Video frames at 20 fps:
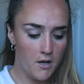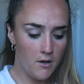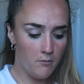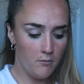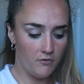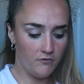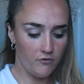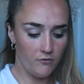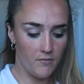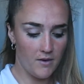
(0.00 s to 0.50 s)

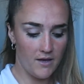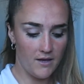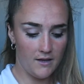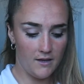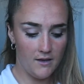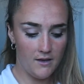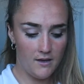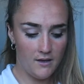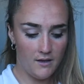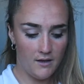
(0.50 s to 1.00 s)
But for
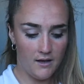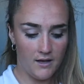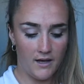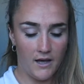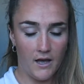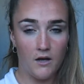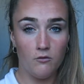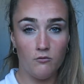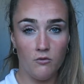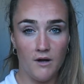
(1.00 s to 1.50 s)
me, it
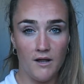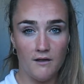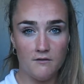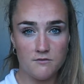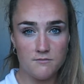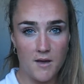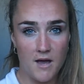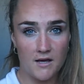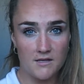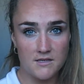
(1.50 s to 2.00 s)
kind of
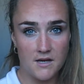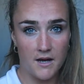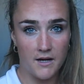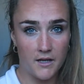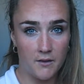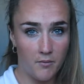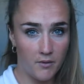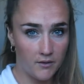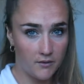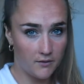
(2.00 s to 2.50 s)
relieves my
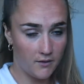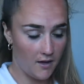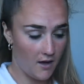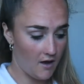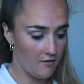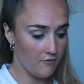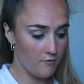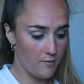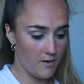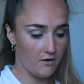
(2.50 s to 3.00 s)
anxiety a bit to
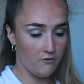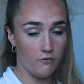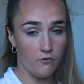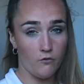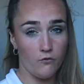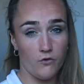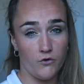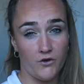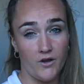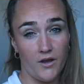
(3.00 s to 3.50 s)
have a bit of a
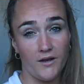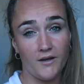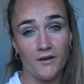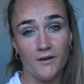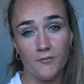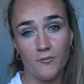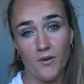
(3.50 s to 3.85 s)
routine,